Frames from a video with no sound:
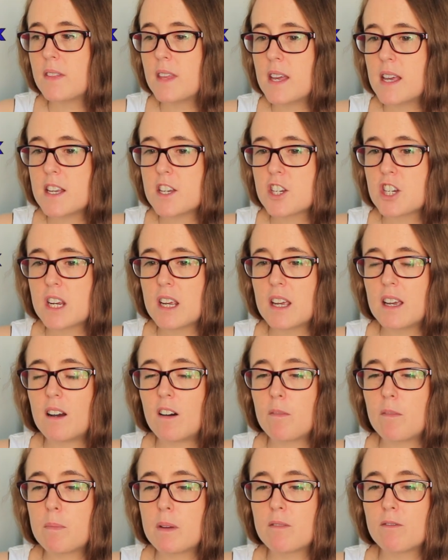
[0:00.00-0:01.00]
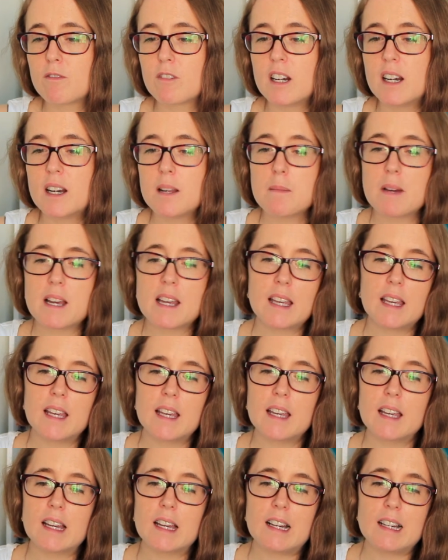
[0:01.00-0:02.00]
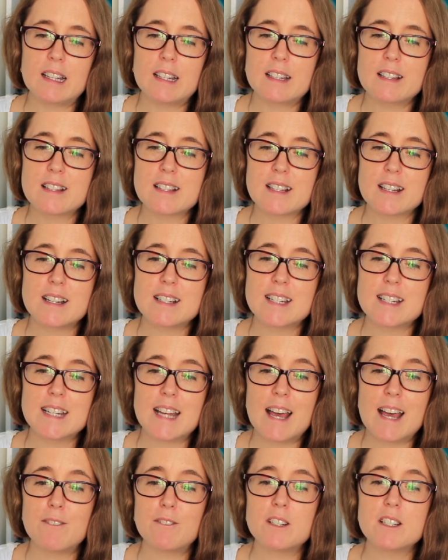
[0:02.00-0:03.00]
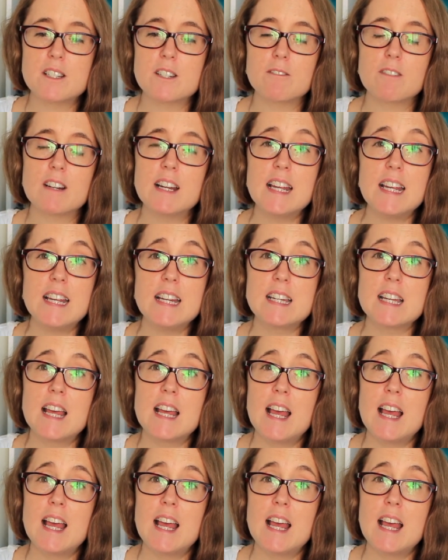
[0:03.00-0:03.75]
This year I've been really making a concerted effort to read